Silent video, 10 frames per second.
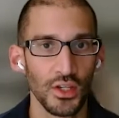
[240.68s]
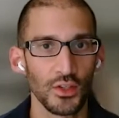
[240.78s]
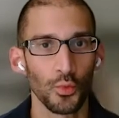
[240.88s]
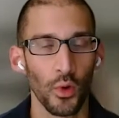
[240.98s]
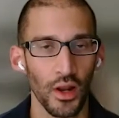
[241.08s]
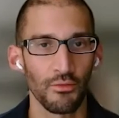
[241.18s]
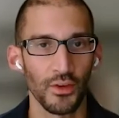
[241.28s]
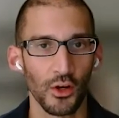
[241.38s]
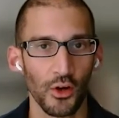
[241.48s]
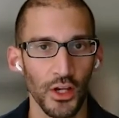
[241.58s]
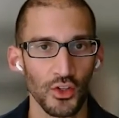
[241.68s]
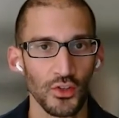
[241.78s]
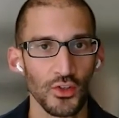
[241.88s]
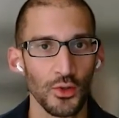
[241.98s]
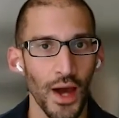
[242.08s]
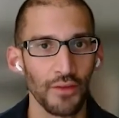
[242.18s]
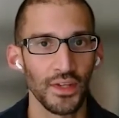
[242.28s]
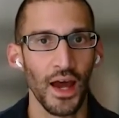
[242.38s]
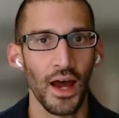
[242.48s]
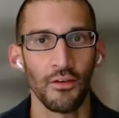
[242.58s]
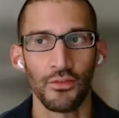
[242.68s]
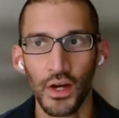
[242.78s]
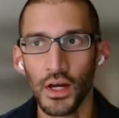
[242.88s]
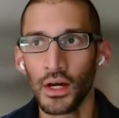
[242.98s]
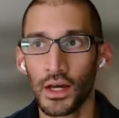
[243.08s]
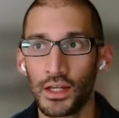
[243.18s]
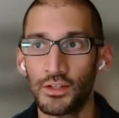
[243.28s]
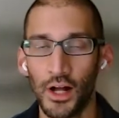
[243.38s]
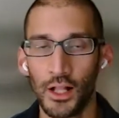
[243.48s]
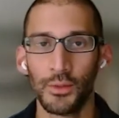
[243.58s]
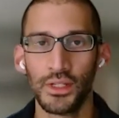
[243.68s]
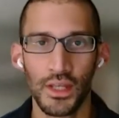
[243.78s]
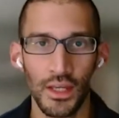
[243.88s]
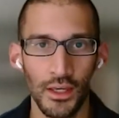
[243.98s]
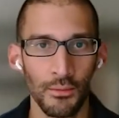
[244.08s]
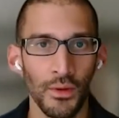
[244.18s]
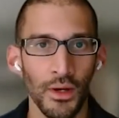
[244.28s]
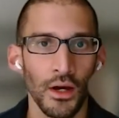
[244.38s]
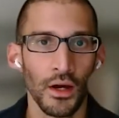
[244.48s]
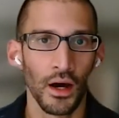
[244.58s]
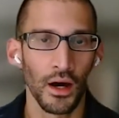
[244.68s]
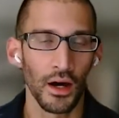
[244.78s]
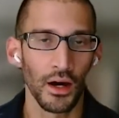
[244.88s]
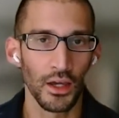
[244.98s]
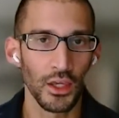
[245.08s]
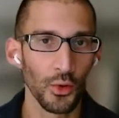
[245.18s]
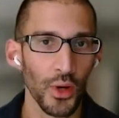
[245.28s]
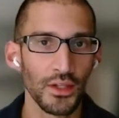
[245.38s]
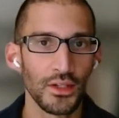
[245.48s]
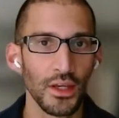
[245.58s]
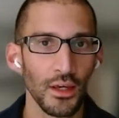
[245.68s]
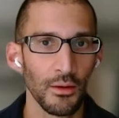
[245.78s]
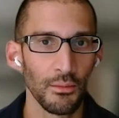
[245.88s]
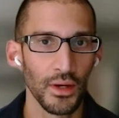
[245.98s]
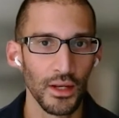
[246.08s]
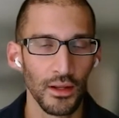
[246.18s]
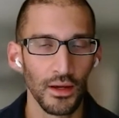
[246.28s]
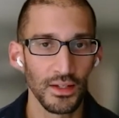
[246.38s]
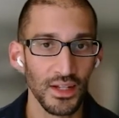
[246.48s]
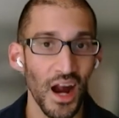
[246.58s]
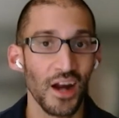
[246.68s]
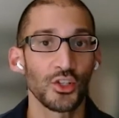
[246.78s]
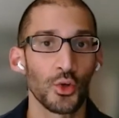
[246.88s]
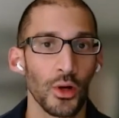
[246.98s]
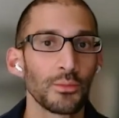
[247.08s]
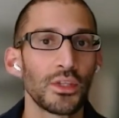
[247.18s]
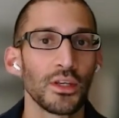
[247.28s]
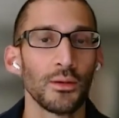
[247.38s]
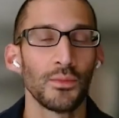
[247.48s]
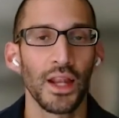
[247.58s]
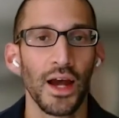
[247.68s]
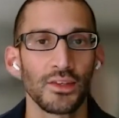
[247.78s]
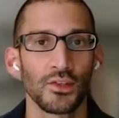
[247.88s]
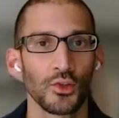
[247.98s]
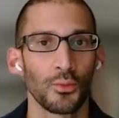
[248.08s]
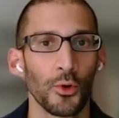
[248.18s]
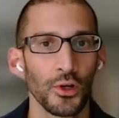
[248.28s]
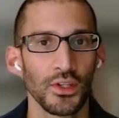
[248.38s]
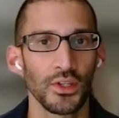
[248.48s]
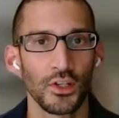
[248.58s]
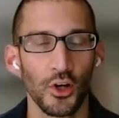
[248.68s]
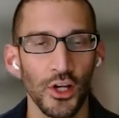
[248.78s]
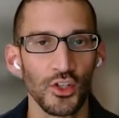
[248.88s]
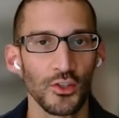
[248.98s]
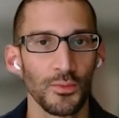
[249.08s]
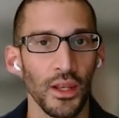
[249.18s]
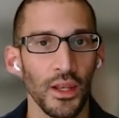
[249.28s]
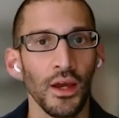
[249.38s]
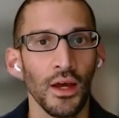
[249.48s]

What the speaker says: these one-off integrations. You have to have a development team, a QA team, an entire Scrum team that has to support these integrations. But